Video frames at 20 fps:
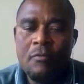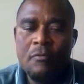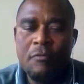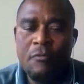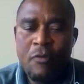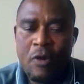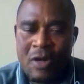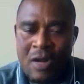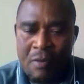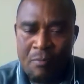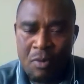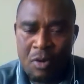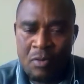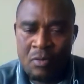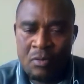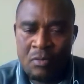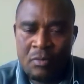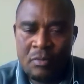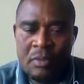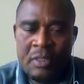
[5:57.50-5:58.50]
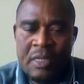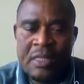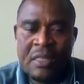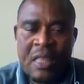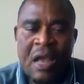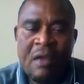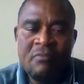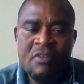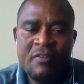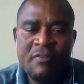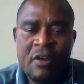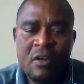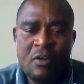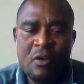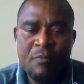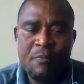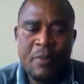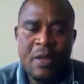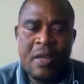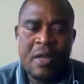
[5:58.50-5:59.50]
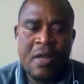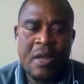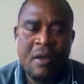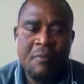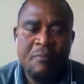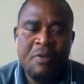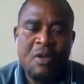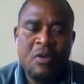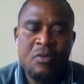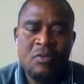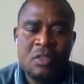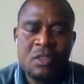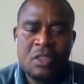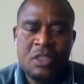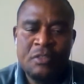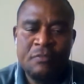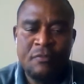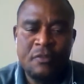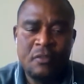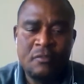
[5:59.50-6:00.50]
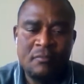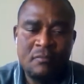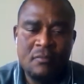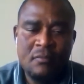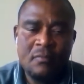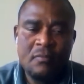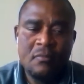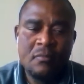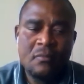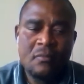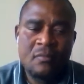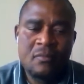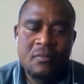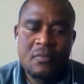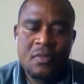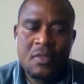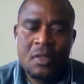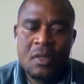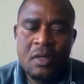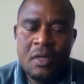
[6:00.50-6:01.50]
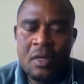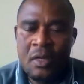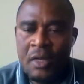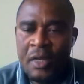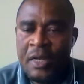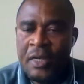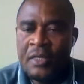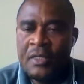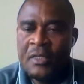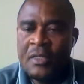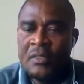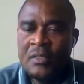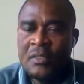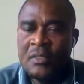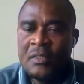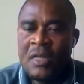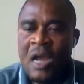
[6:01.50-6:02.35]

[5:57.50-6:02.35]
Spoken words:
Furthermore, the term development can be conceived in